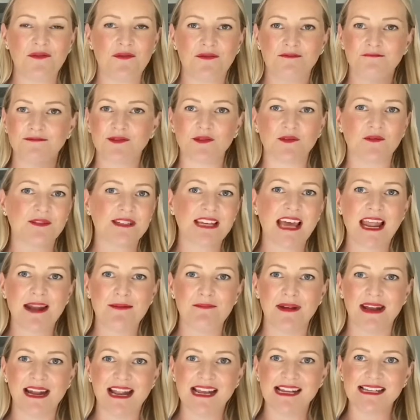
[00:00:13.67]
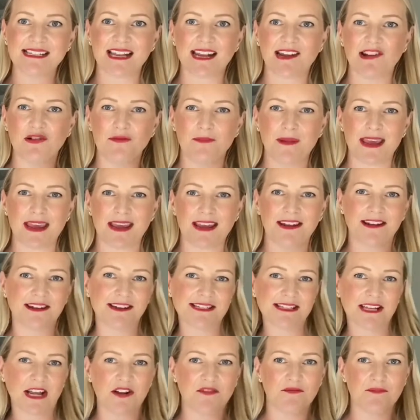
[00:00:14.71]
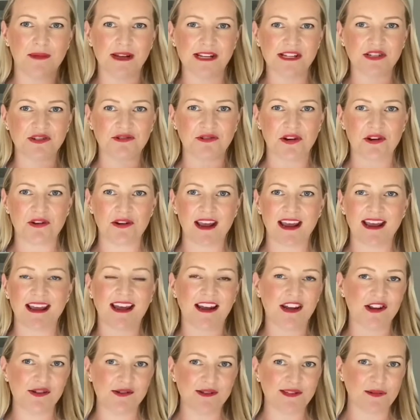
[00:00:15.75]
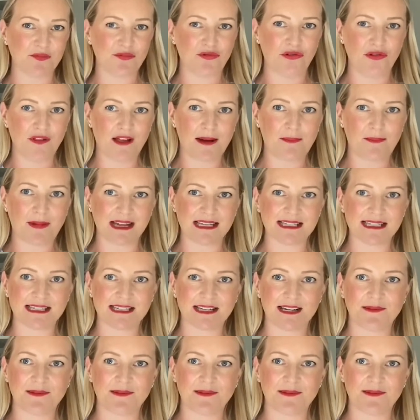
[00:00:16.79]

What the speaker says: sort of 10 minutes and it'll make a nice kind of minestrone and use up all that pasta.